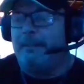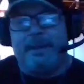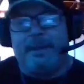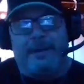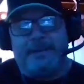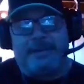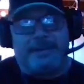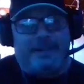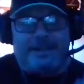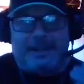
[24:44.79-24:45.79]
because
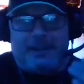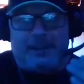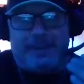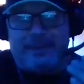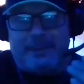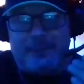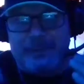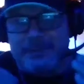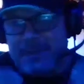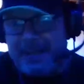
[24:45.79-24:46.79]
they're
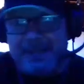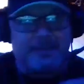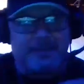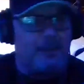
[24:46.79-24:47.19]
designed